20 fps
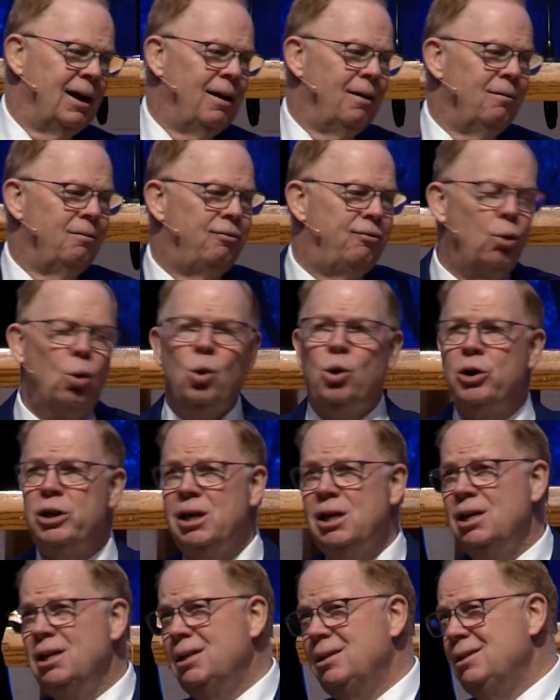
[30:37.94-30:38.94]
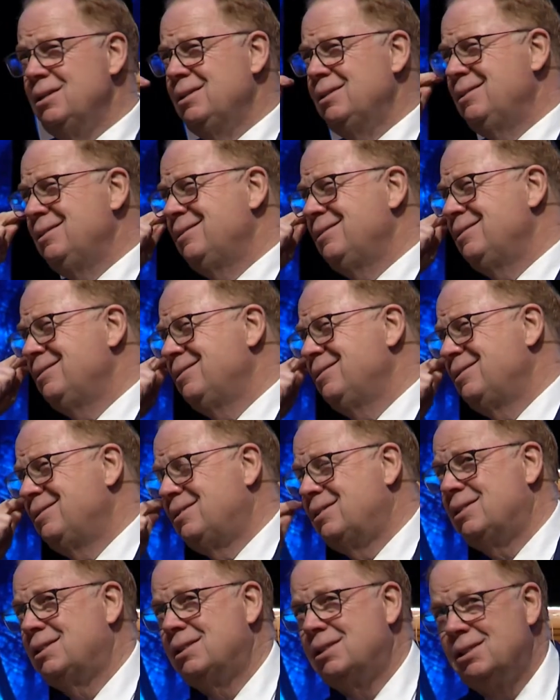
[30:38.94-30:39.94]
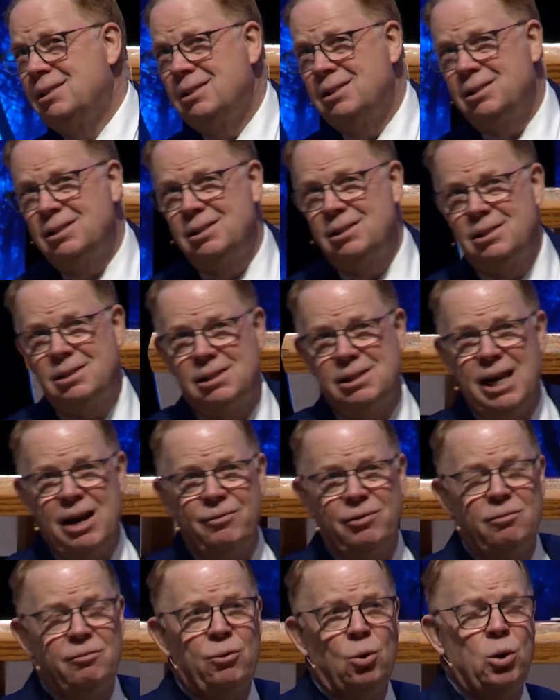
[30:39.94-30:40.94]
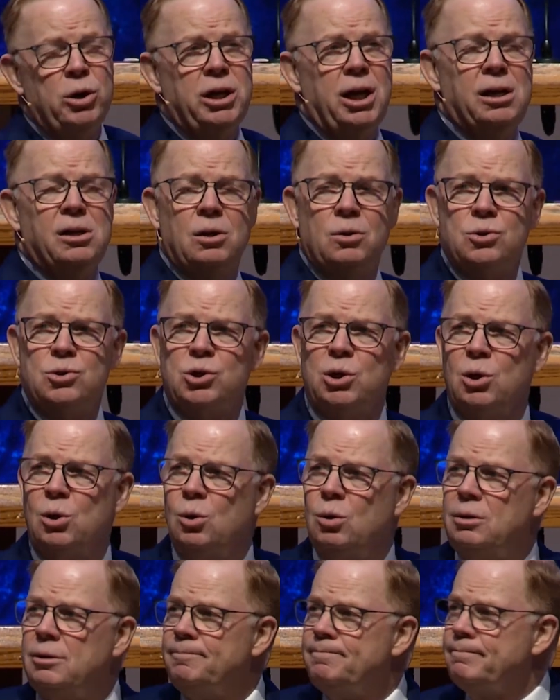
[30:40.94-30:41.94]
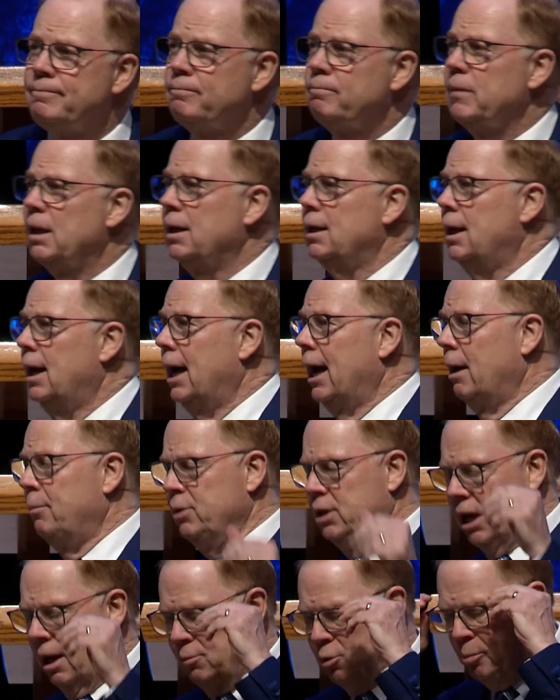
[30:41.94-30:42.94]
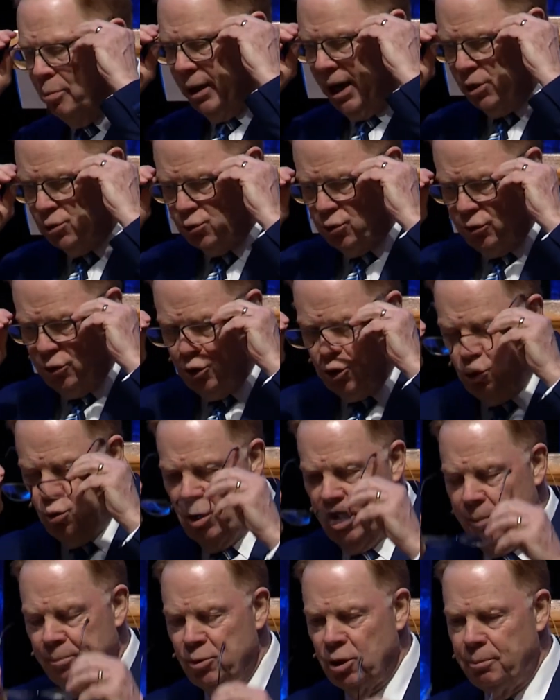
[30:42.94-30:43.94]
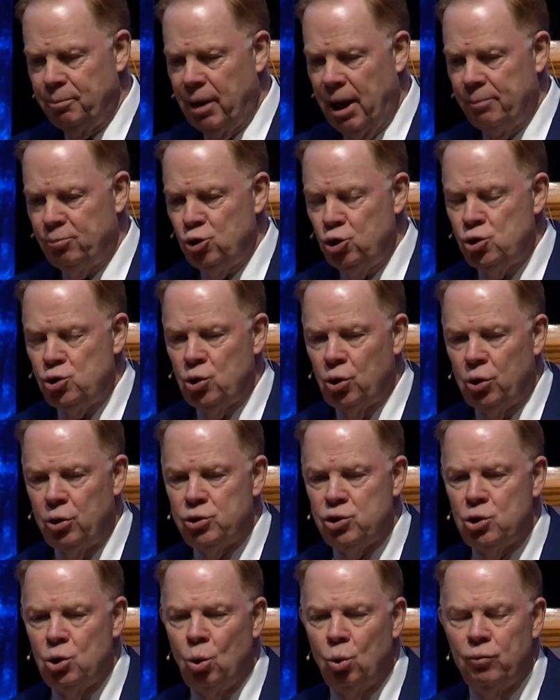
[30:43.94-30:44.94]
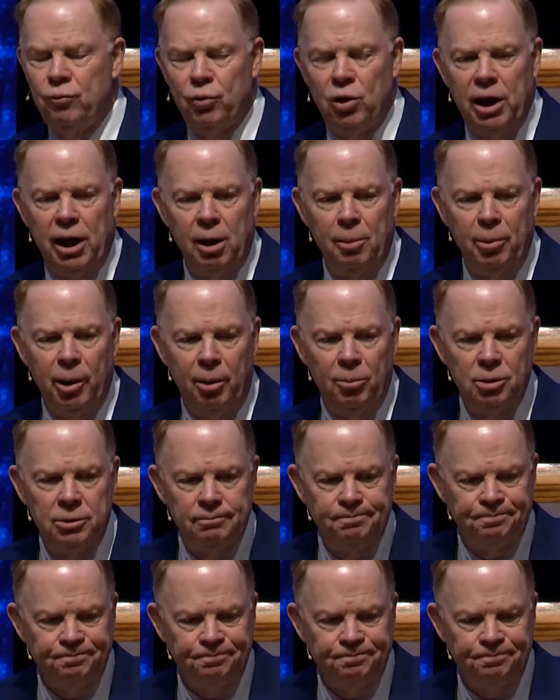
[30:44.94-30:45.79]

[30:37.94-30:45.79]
Forty-seven, forty-eight years ago, I became the pastor of the New Lebanon Baptist Church in Odenville, Alabama.